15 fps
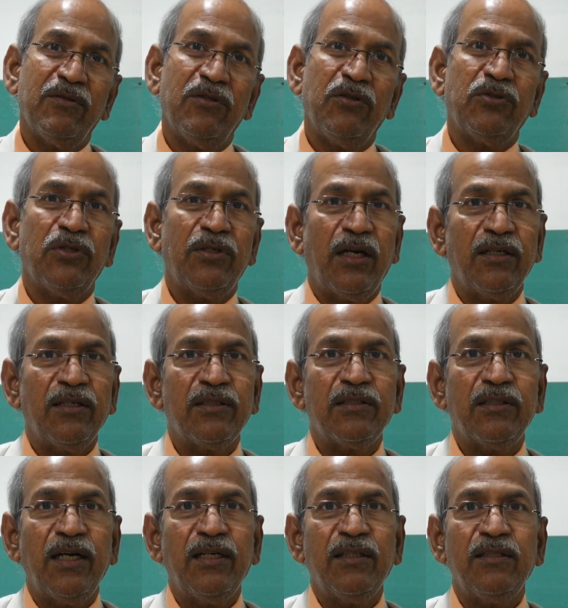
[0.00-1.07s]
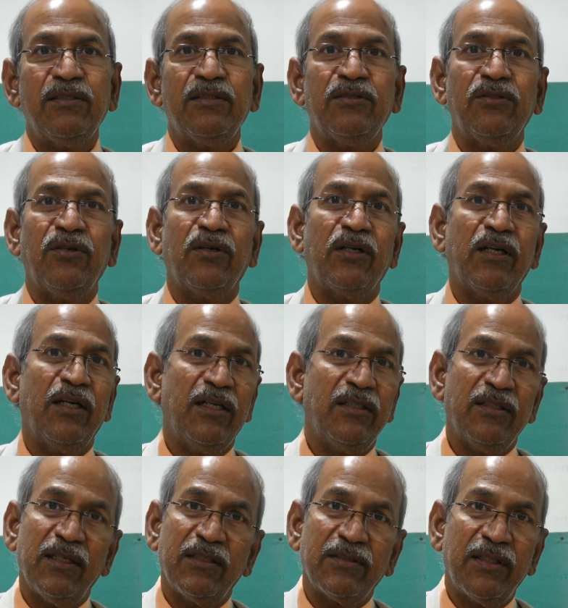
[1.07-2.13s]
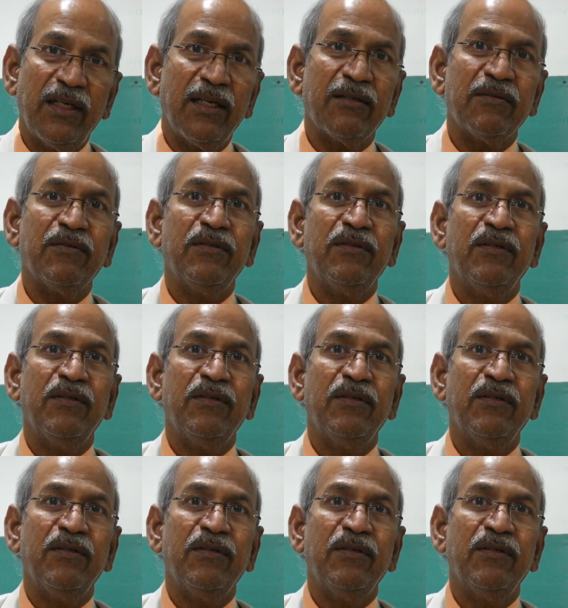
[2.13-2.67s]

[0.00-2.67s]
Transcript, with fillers: they should understand this is not a dangerous thing.